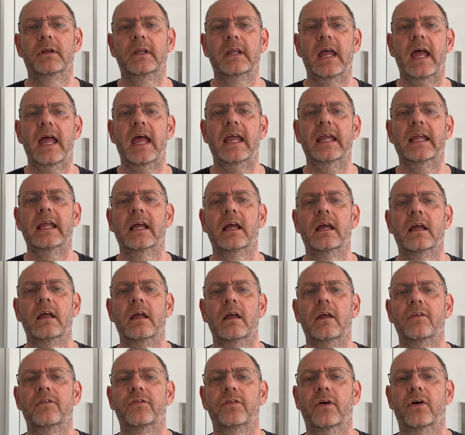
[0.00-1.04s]
K. Yes.
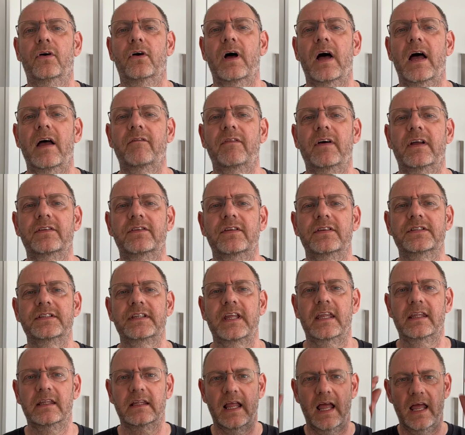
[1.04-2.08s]
So I've had to
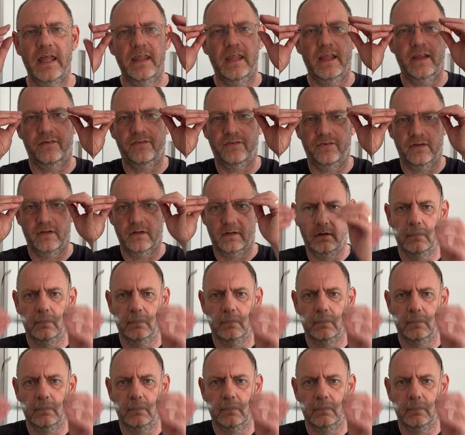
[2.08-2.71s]
stand like this.